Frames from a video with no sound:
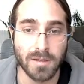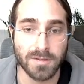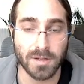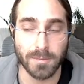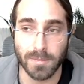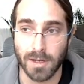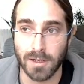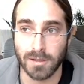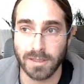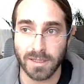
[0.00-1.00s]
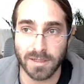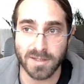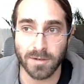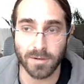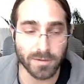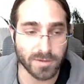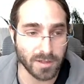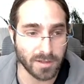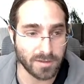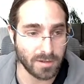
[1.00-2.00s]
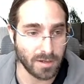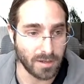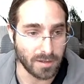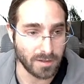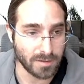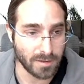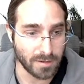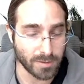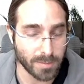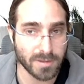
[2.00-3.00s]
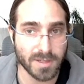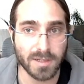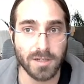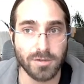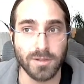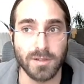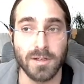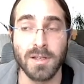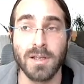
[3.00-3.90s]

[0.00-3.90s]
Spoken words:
some leading zeros in its representation.